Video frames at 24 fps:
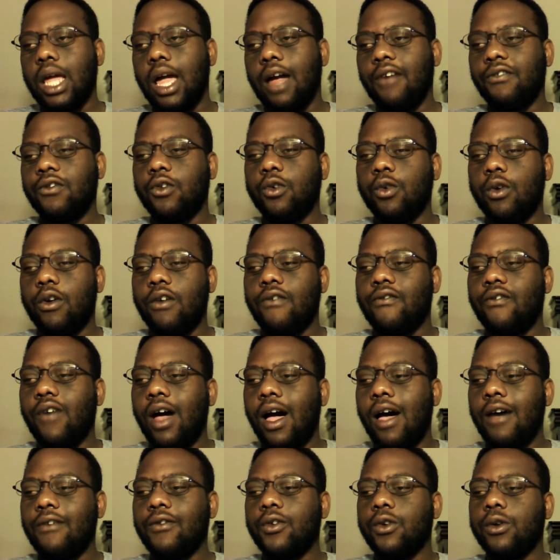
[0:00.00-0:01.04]
After her
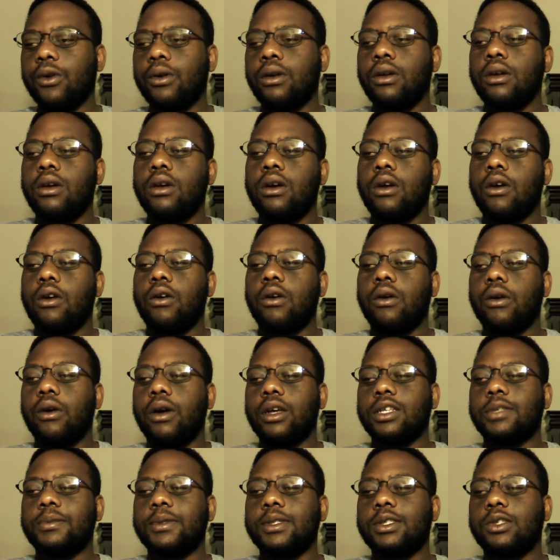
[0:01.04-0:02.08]
father, her
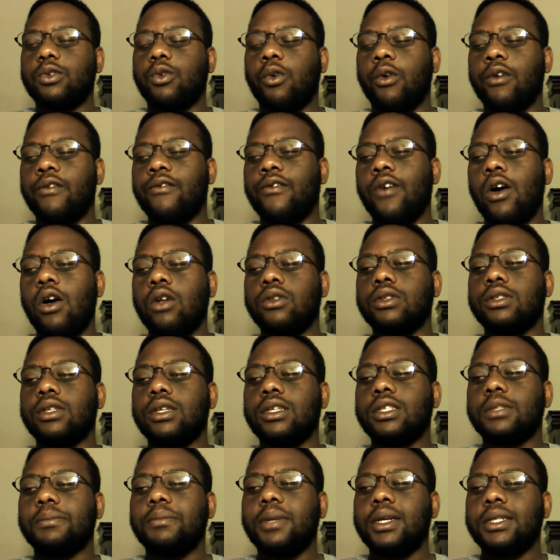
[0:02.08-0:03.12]
husband Torvald
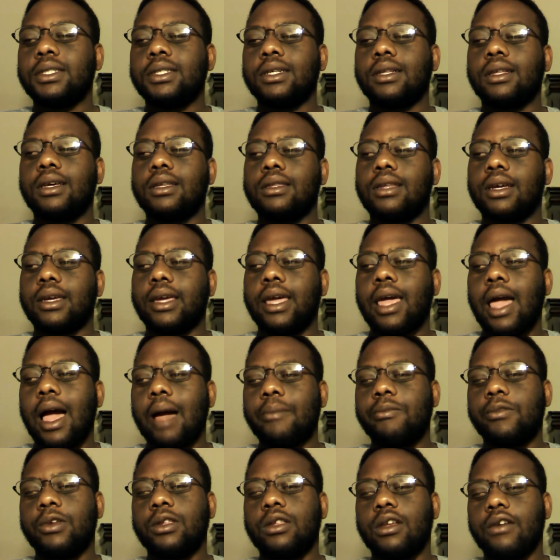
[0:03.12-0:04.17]
is basically the
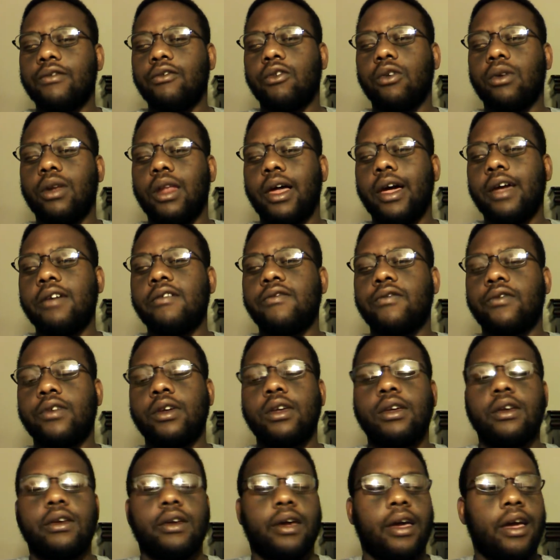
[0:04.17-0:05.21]
captain of her life.
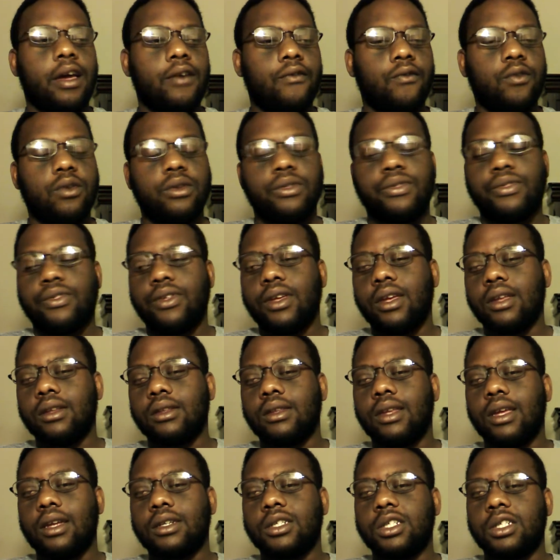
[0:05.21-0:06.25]

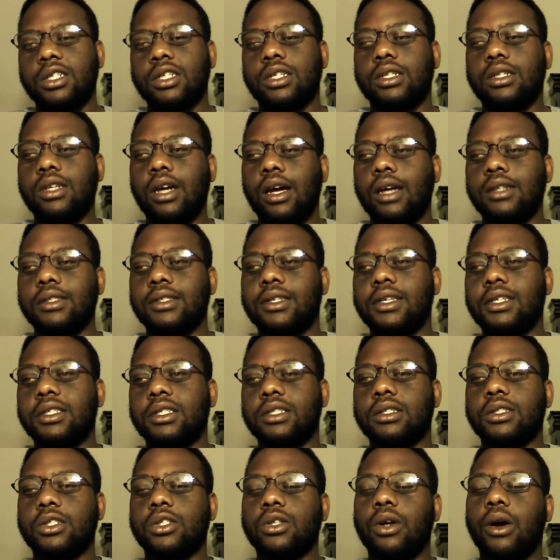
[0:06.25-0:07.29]
Everything that she does,
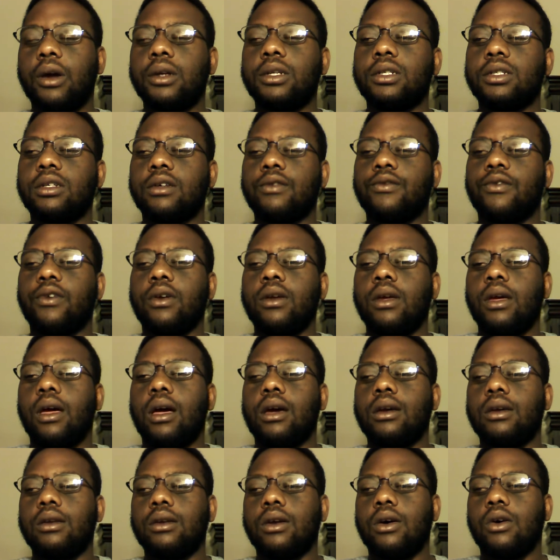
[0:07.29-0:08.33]
he's in charge of.
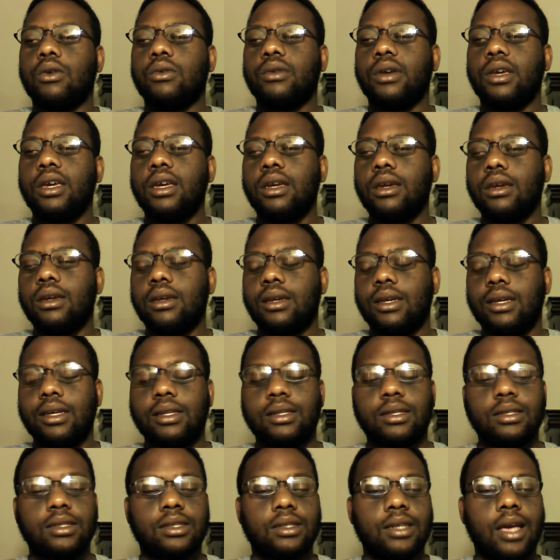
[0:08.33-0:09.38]
You know, he he
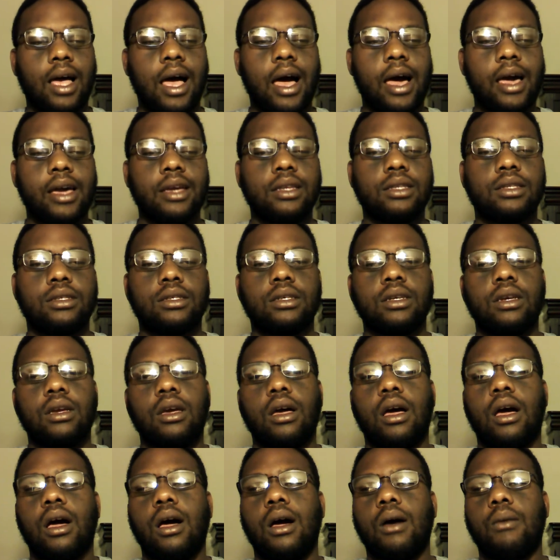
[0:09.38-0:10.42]
decides
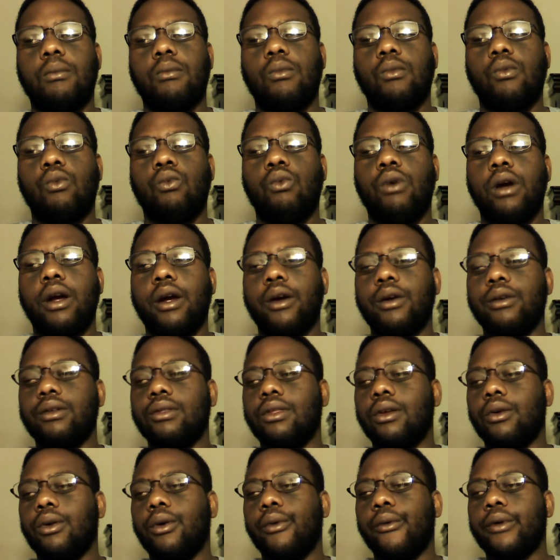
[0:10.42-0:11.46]
um, where
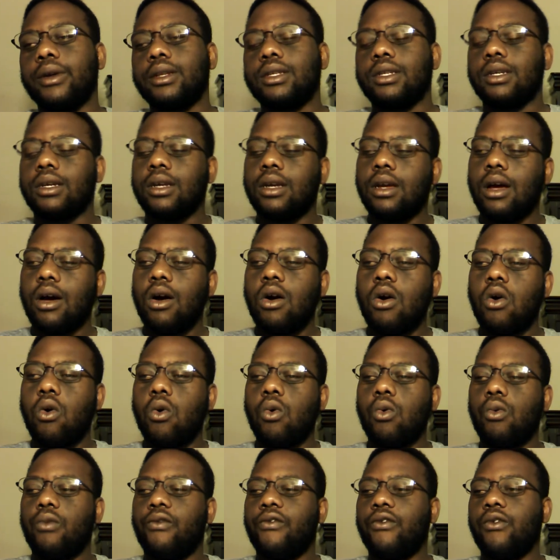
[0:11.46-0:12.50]
they're going to
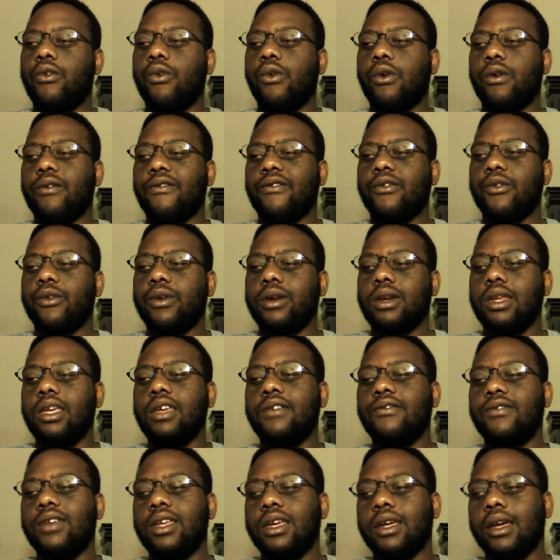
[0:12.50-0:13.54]
go for for an
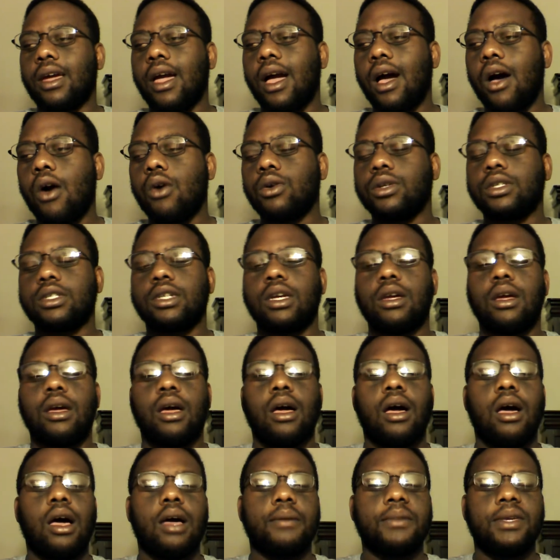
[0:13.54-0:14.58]
evening out.
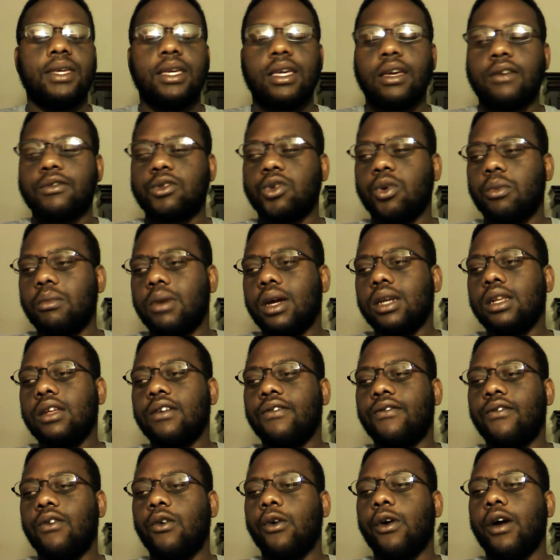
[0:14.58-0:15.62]
Um, he gives her
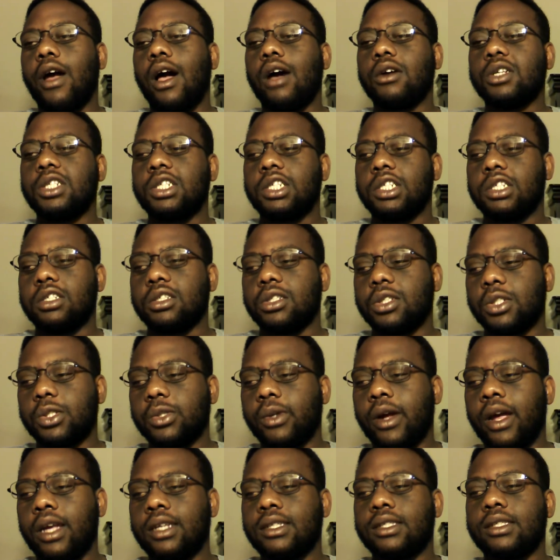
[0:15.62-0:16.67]
money for how she should
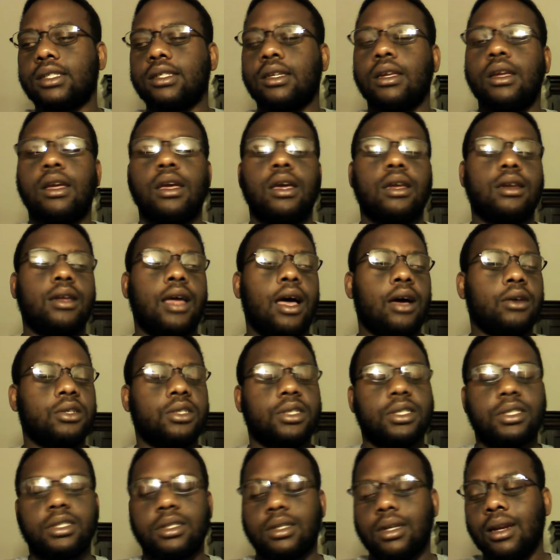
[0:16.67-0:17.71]
dress and how
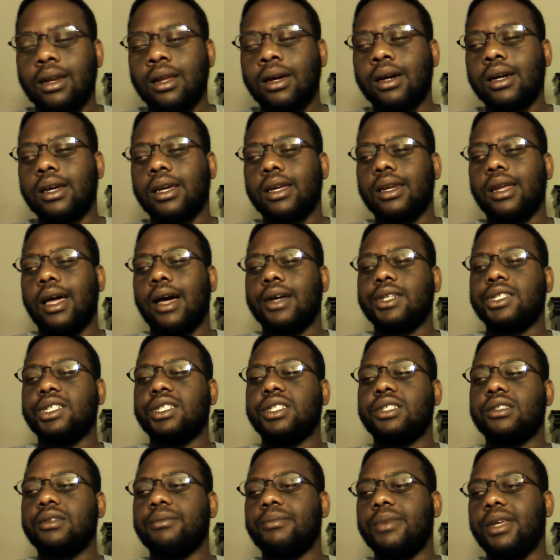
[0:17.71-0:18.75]
she should look and how
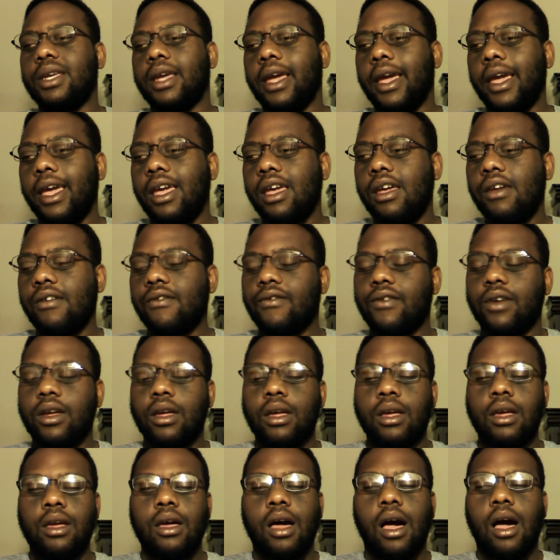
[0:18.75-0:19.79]
she should behave.
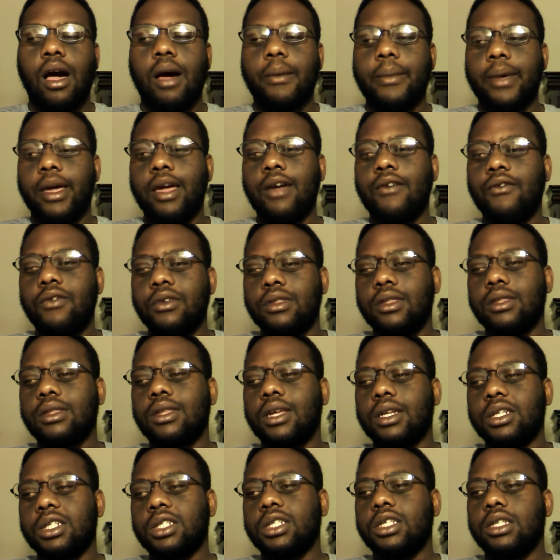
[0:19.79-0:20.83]
Um,
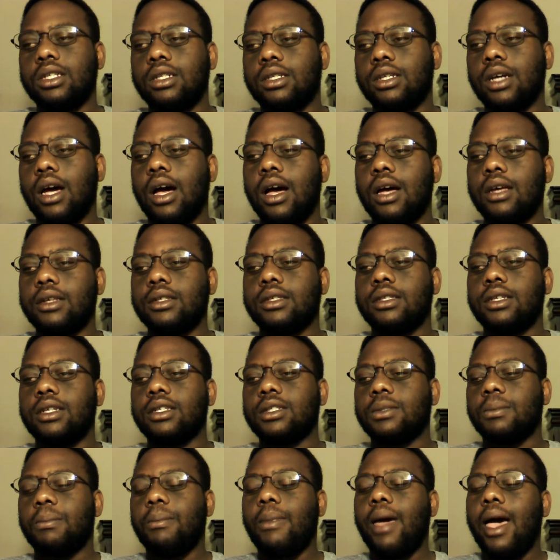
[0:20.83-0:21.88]
everything that she does
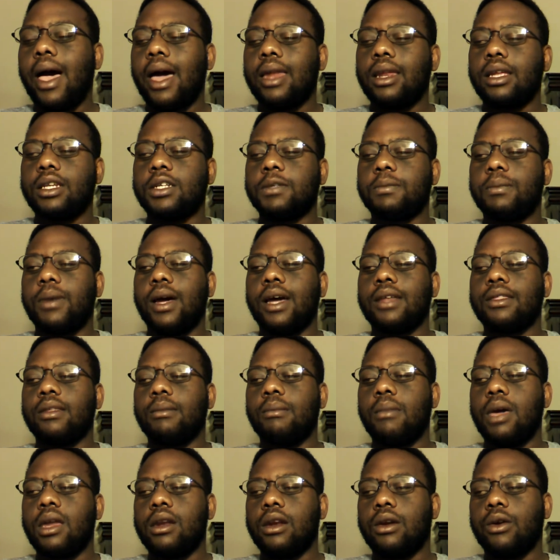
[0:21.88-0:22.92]
is managed by
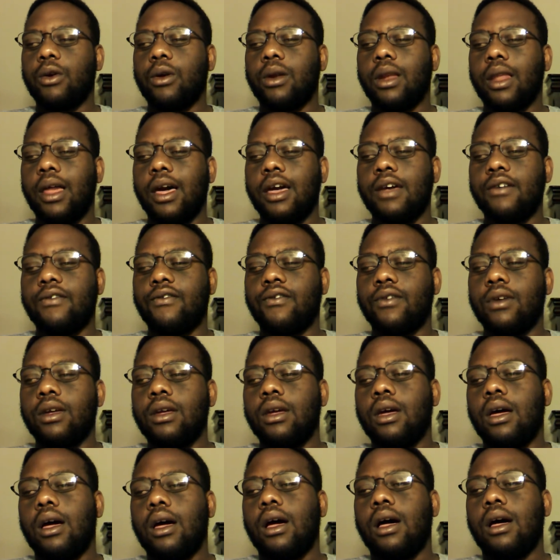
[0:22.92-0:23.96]
the men in her life.
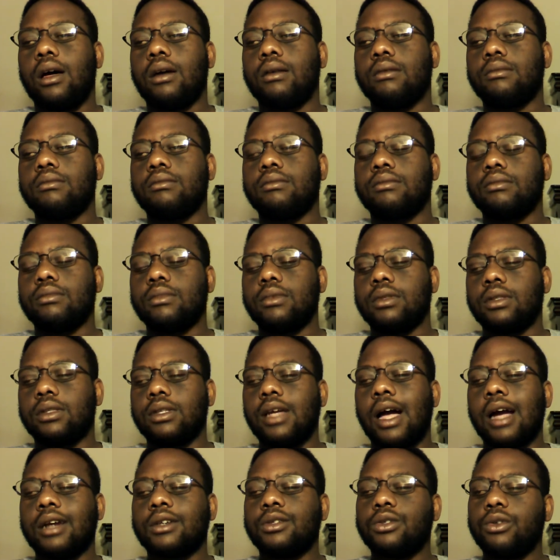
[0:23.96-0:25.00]
Um,
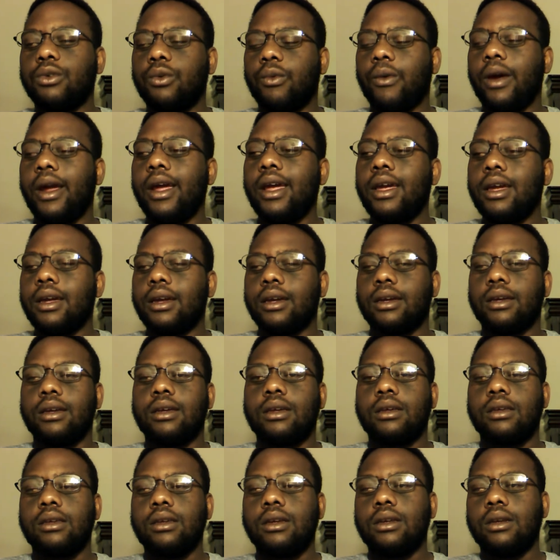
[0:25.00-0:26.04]
Dr. Rank,
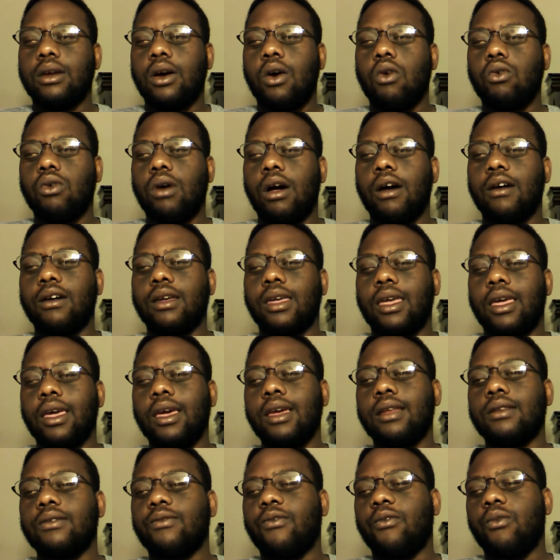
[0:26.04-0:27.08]
you know,
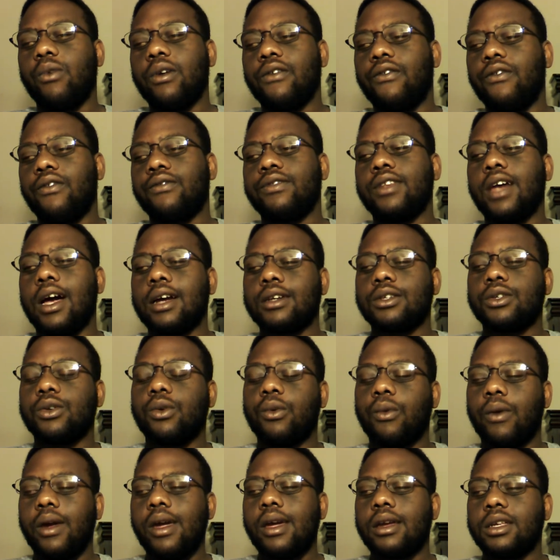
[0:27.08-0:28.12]
again, with
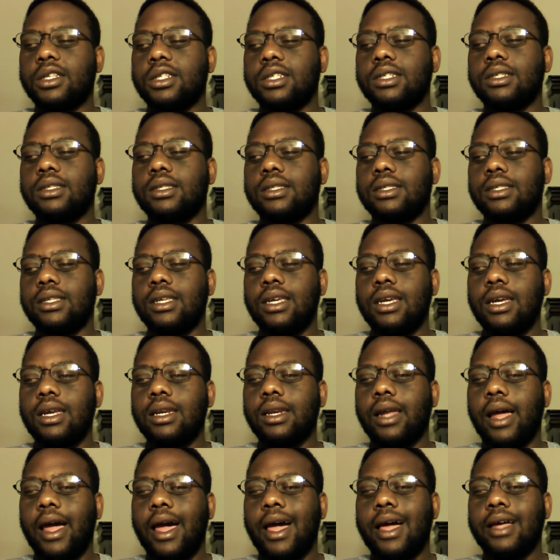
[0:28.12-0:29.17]
Dr. Rank, she's
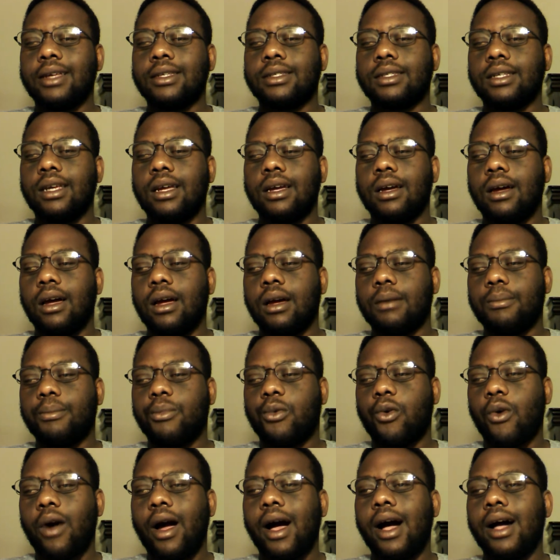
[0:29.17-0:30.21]
seen as a, a
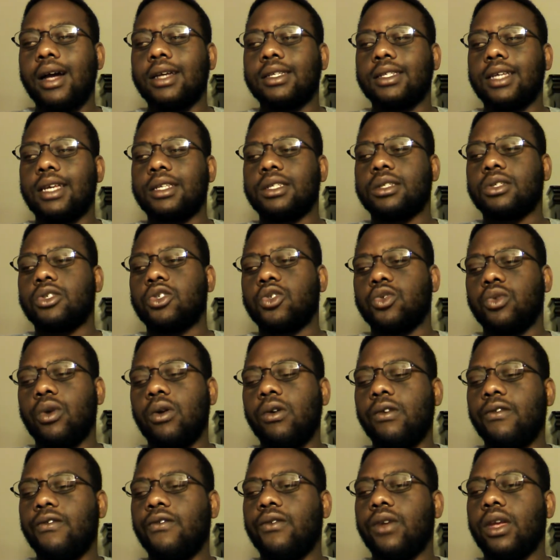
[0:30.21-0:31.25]
prize, as a
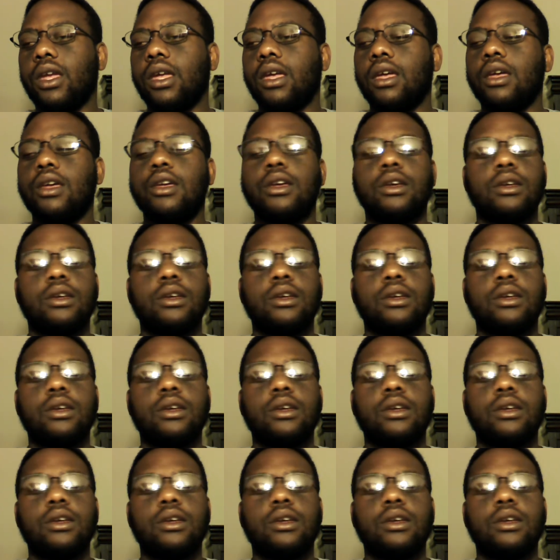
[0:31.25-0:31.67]
trophy.